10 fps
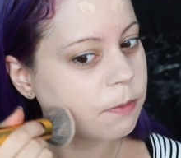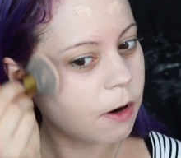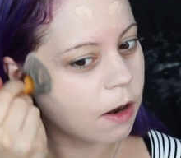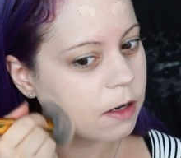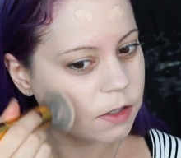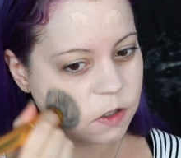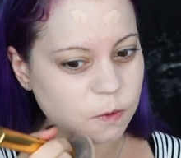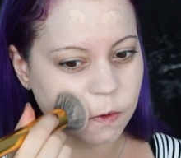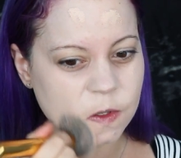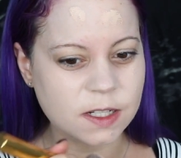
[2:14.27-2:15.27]
the products
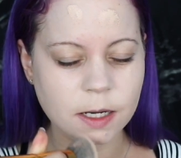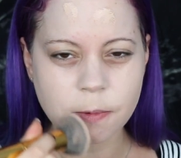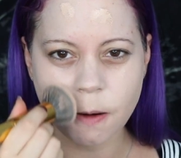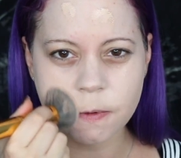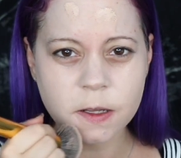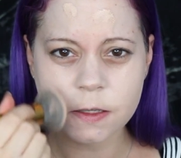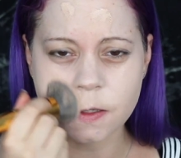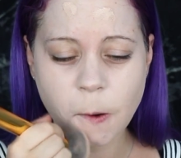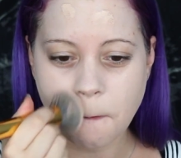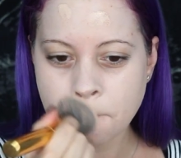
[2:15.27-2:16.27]
just won't stick properly
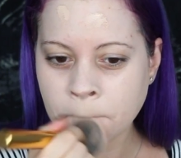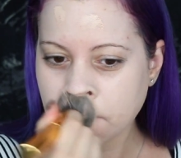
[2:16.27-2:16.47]
so